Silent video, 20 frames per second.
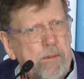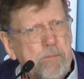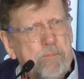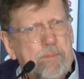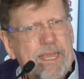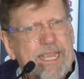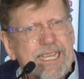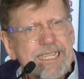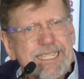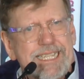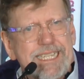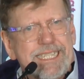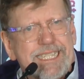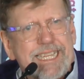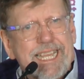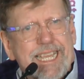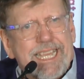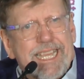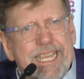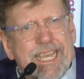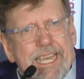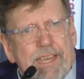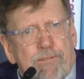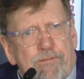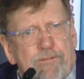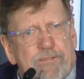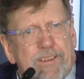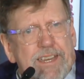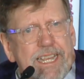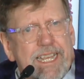because it's a
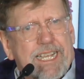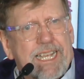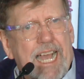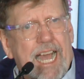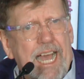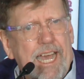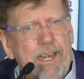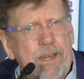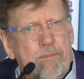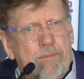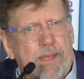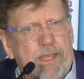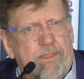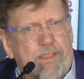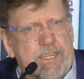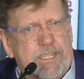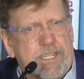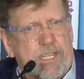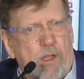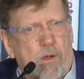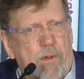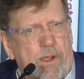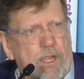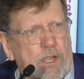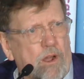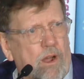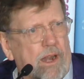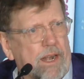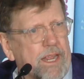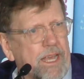gift economy that's going
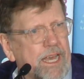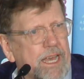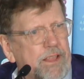on.